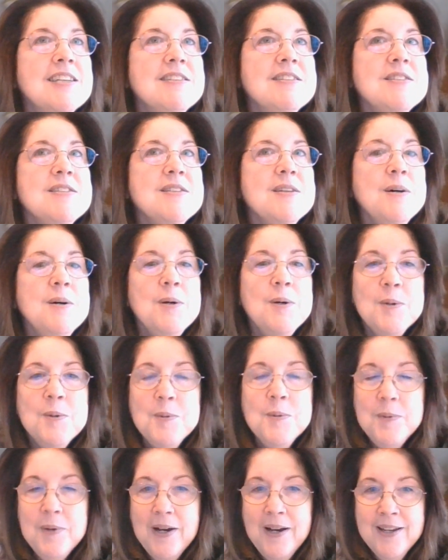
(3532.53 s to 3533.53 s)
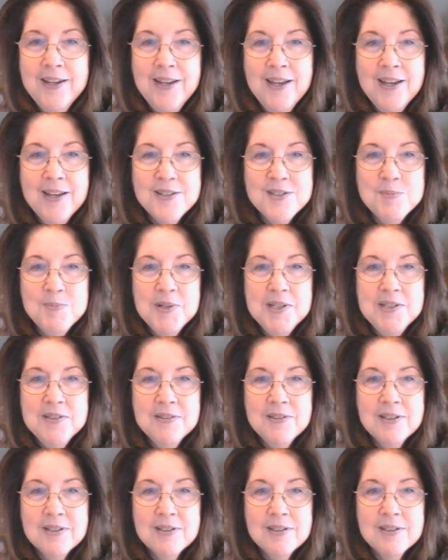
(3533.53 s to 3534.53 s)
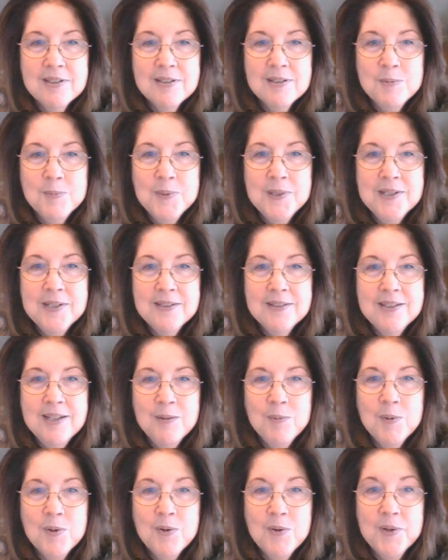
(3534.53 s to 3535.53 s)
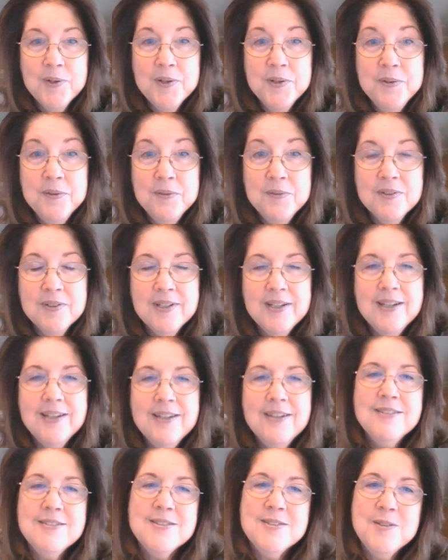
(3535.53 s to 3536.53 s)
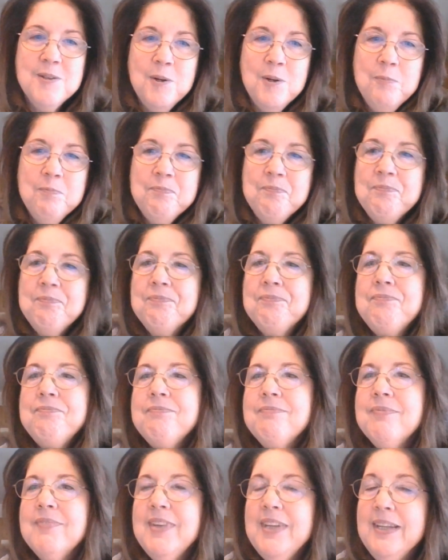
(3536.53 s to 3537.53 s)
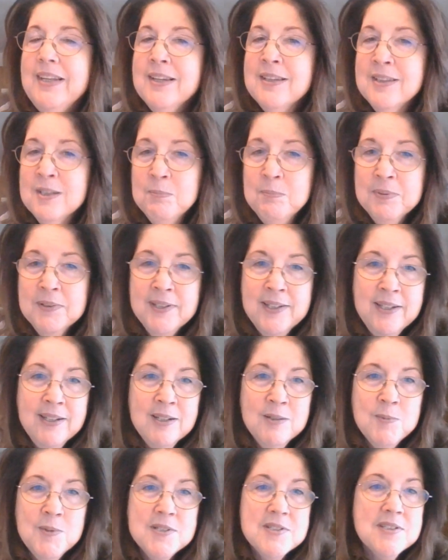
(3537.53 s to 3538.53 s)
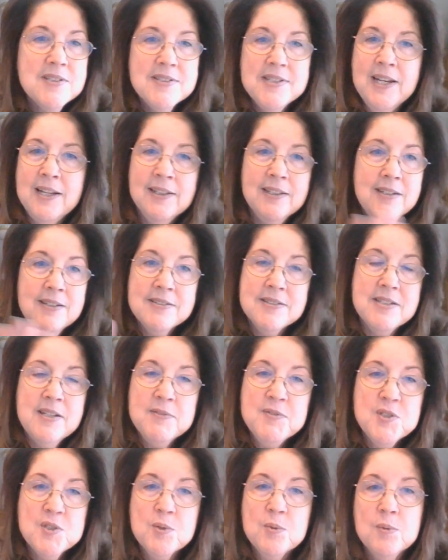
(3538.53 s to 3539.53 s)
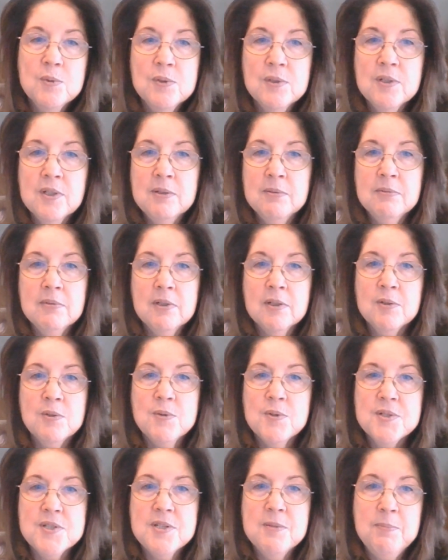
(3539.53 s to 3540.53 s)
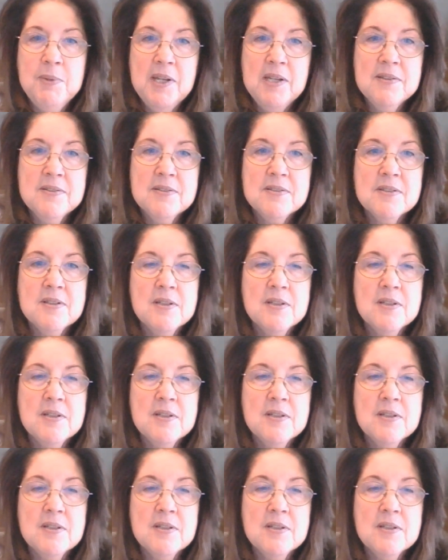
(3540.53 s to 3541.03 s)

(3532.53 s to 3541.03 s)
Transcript: So I asked my daughter what they were going to do today. So the plan was because Allie doesn't have school, and of course the base is